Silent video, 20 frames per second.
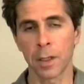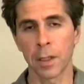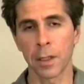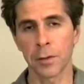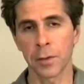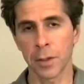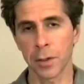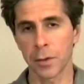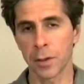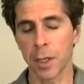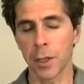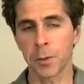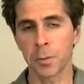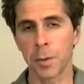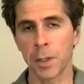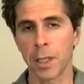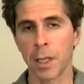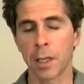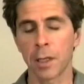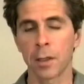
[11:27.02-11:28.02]
success
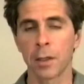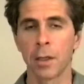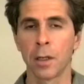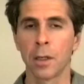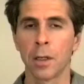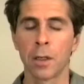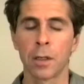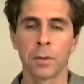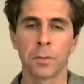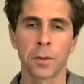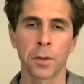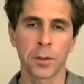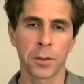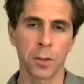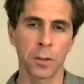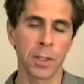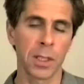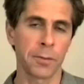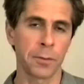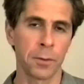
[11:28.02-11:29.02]
we get, we're
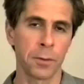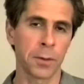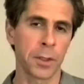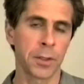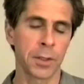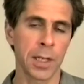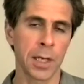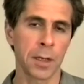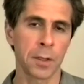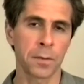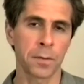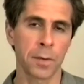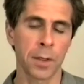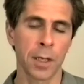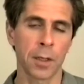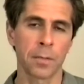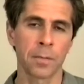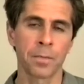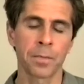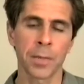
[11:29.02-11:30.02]
still never really
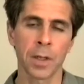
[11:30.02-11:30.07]
satisfied.